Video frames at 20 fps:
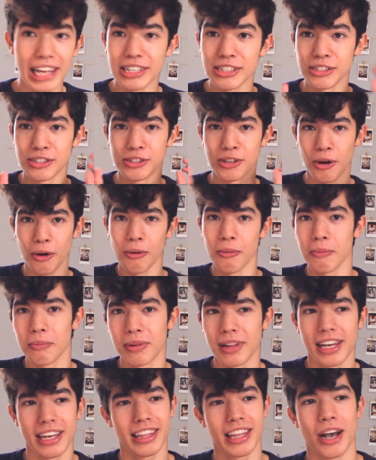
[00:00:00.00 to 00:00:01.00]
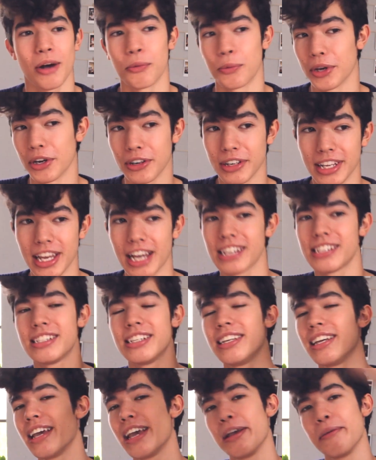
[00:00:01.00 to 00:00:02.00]
And don't play that weird
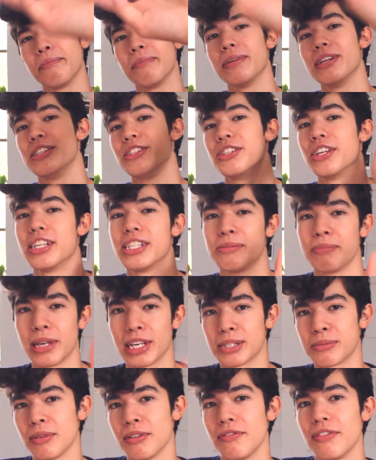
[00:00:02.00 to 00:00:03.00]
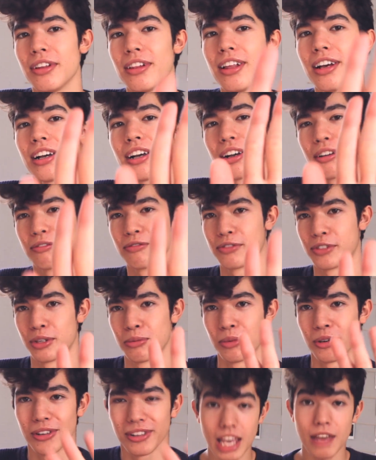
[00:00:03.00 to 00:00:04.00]
guessing game, it just makes me feel
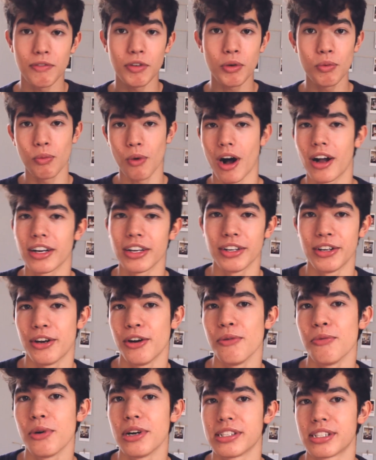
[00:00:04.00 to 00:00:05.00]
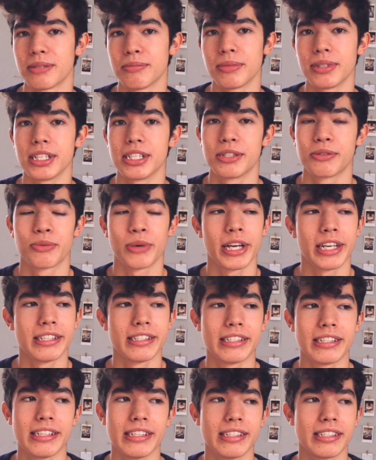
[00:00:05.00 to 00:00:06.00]
uncomfortable. If you want to know what somebody's
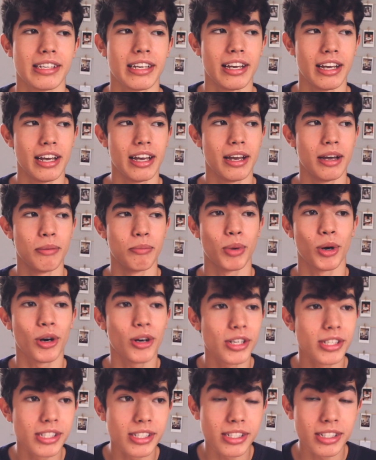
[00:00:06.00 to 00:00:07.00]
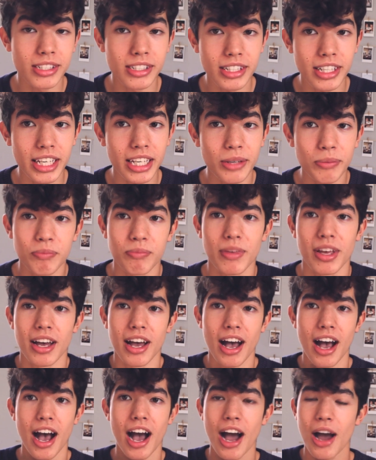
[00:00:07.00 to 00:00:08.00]
race is, personally,
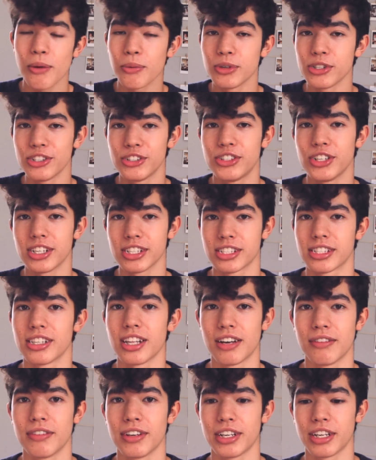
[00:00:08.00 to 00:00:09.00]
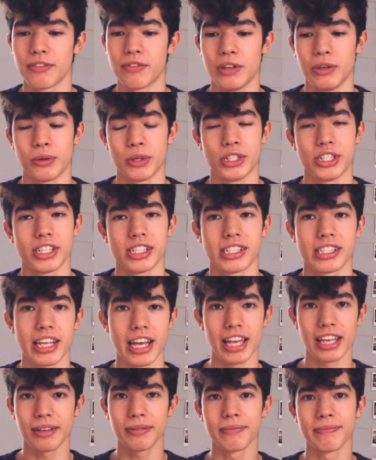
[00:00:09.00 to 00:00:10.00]
I would just love it if you were just
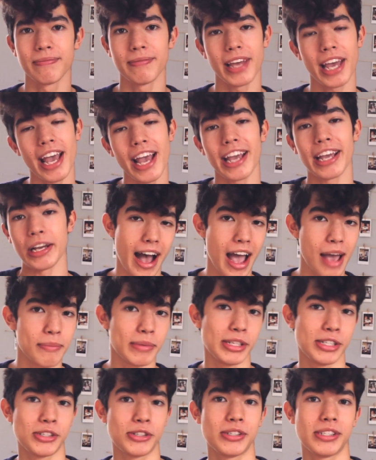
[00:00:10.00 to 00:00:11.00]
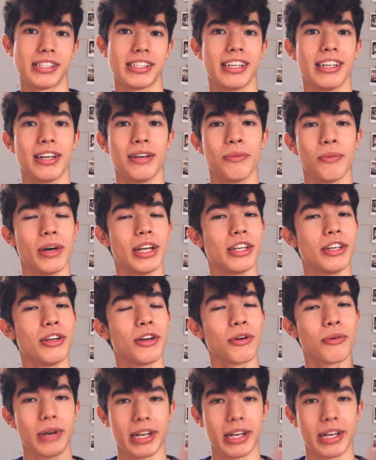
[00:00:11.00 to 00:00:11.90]
like, hey, I'm interested in what your